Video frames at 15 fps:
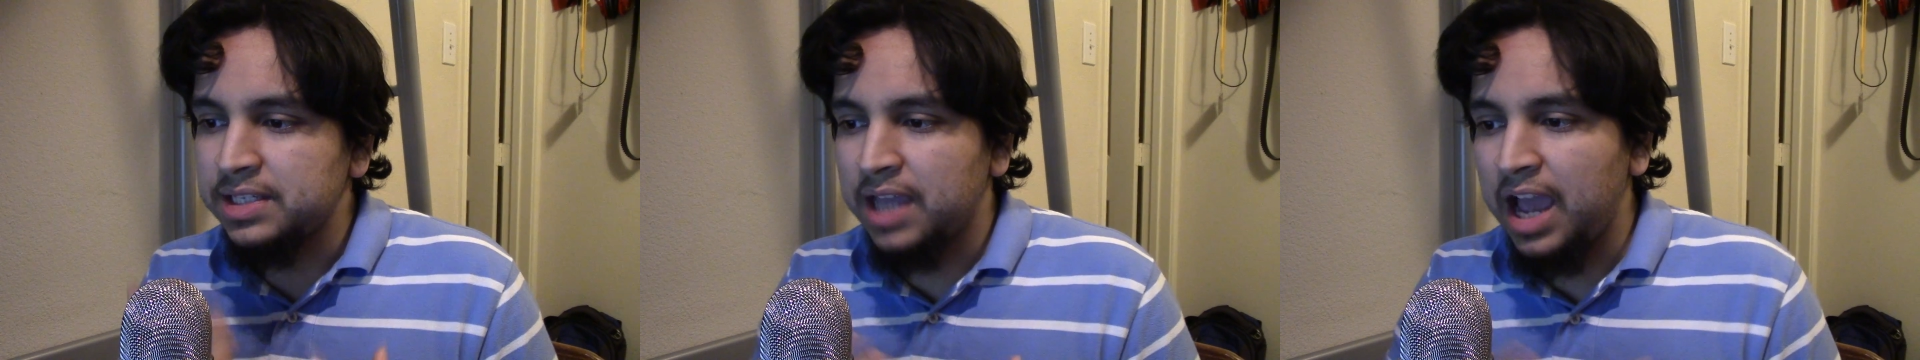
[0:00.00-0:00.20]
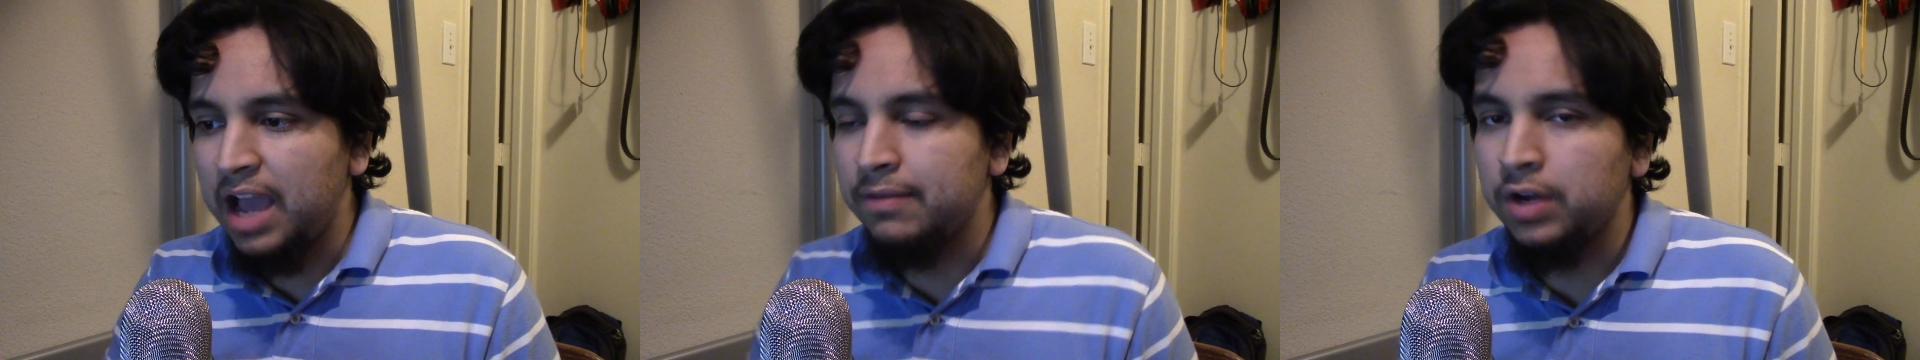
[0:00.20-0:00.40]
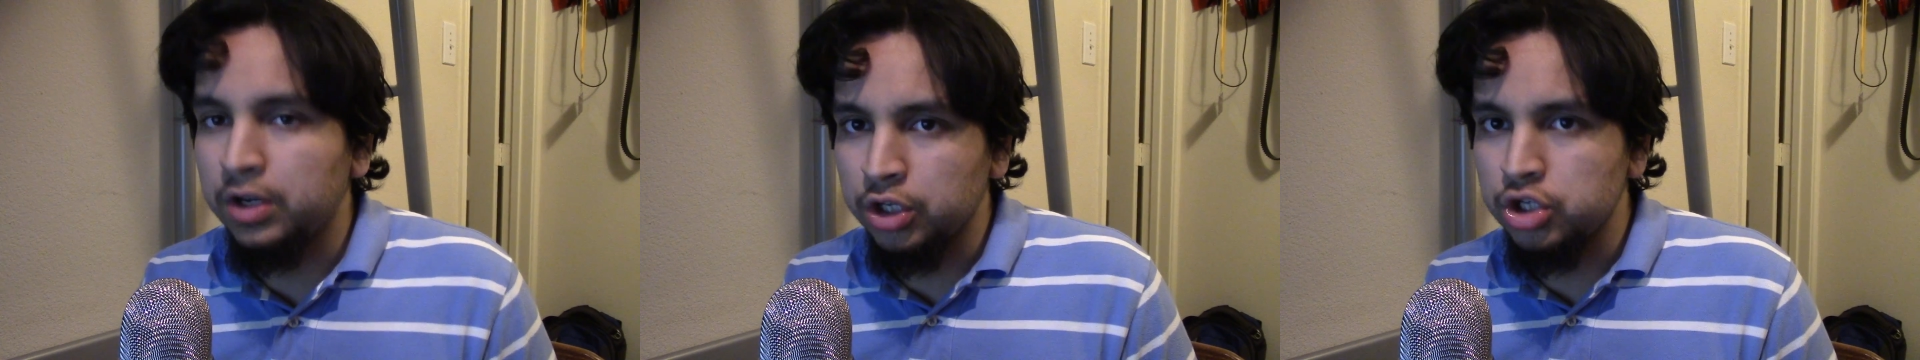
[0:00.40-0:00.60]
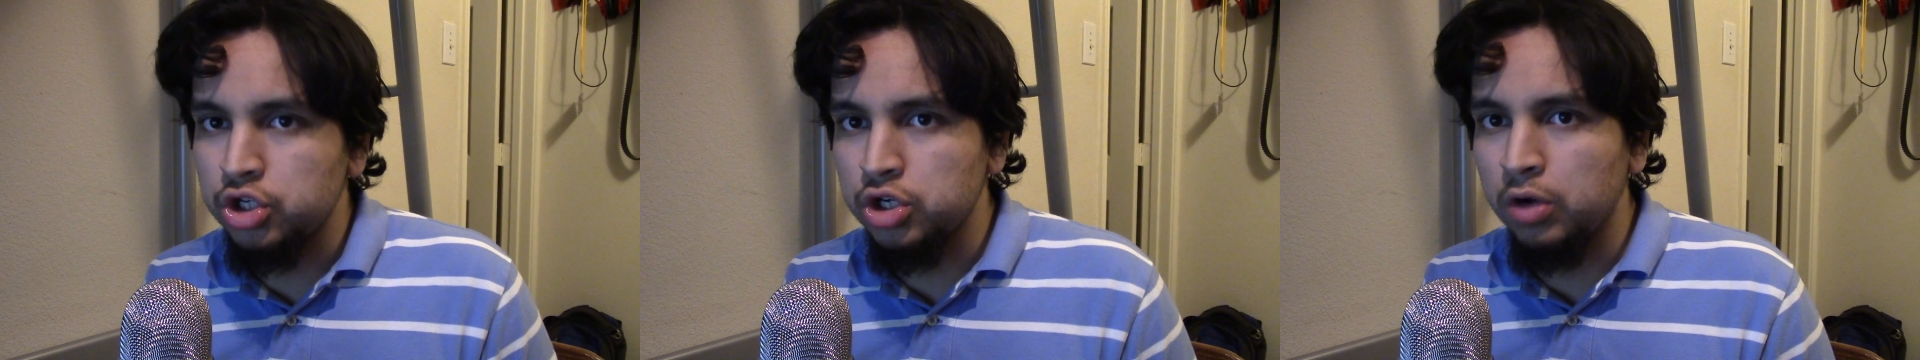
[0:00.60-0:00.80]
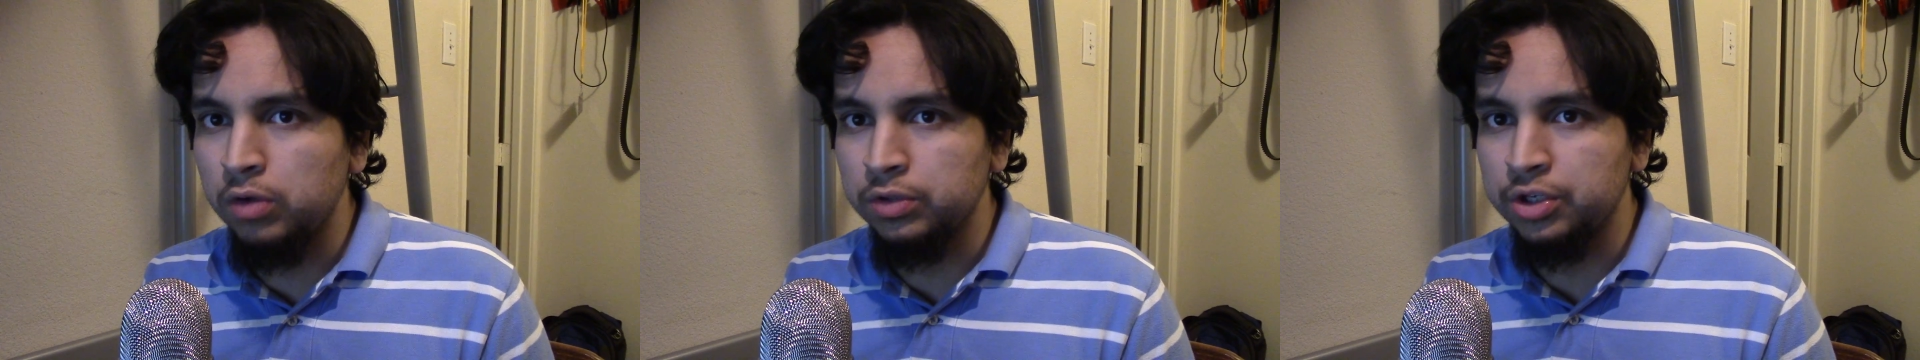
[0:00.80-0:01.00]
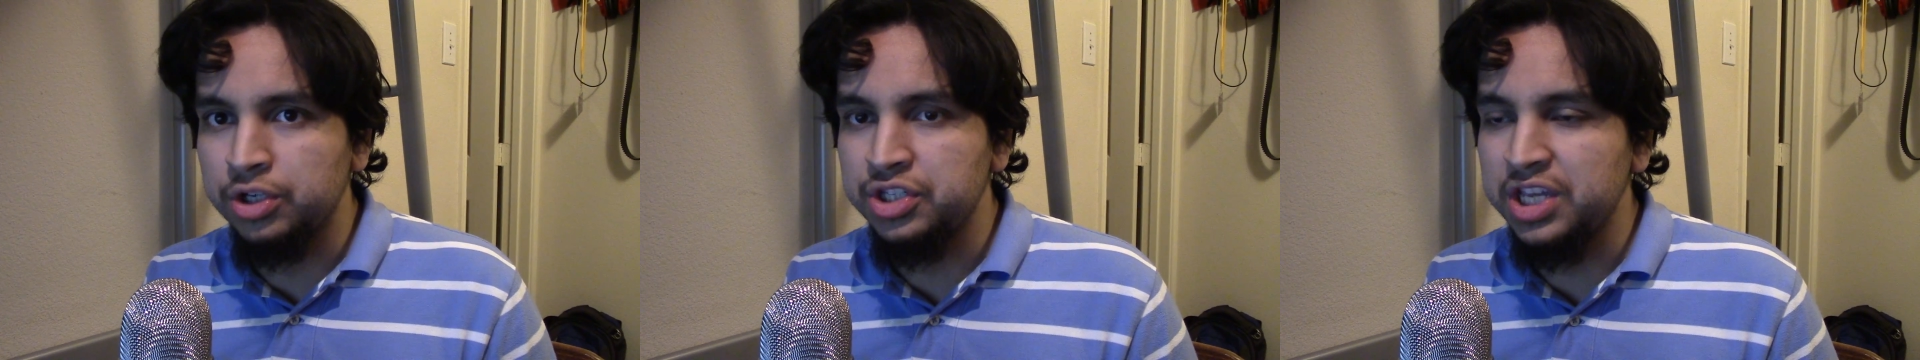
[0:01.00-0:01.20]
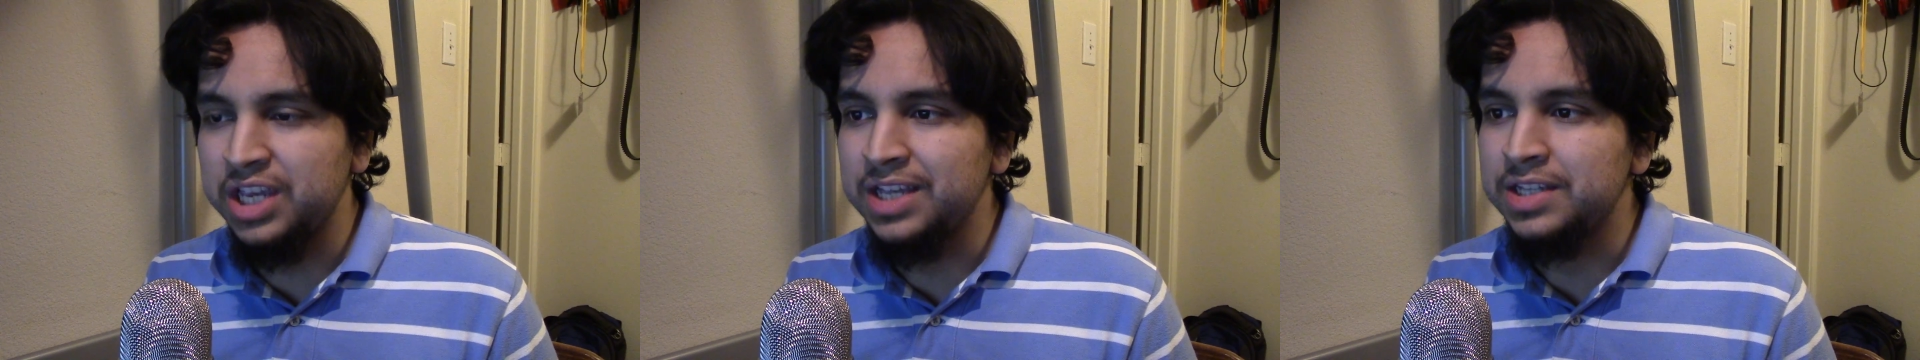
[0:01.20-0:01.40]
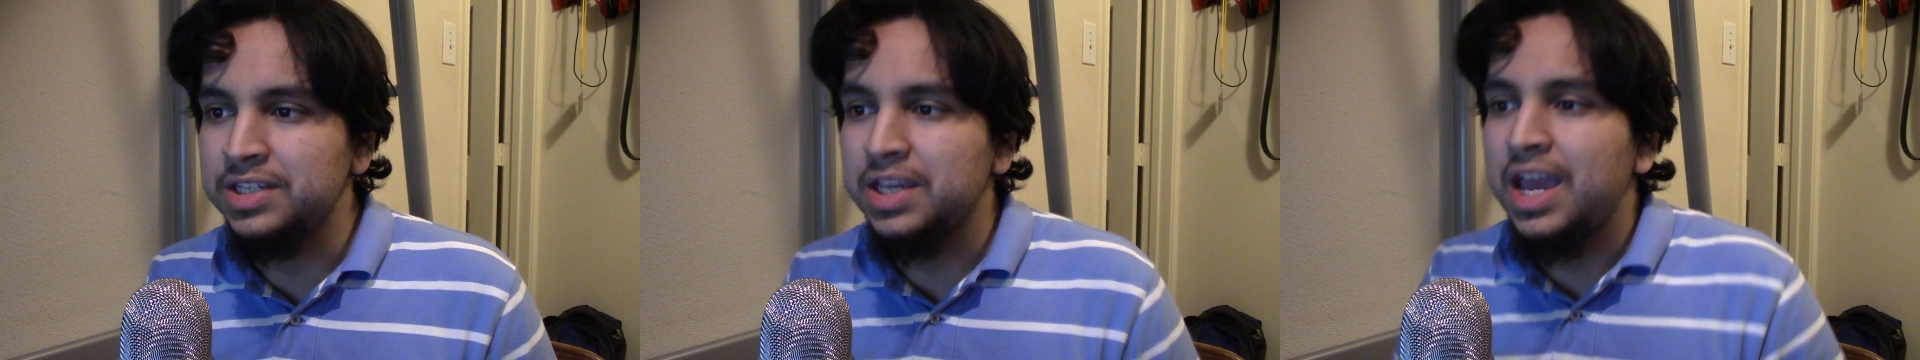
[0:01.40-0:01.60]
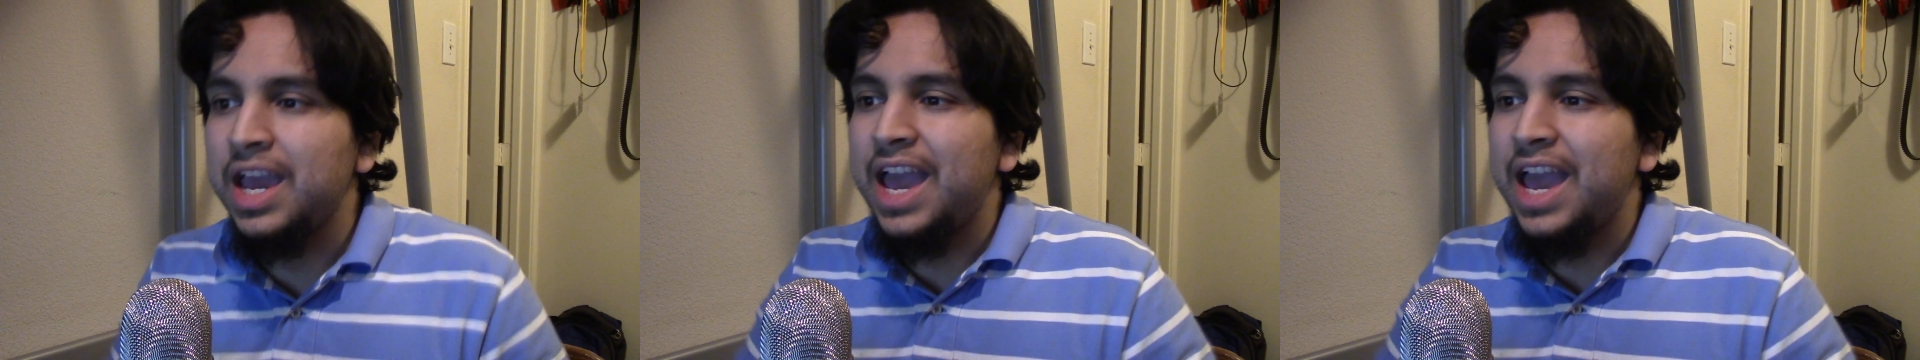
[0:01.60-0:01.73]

to have on its shoulders is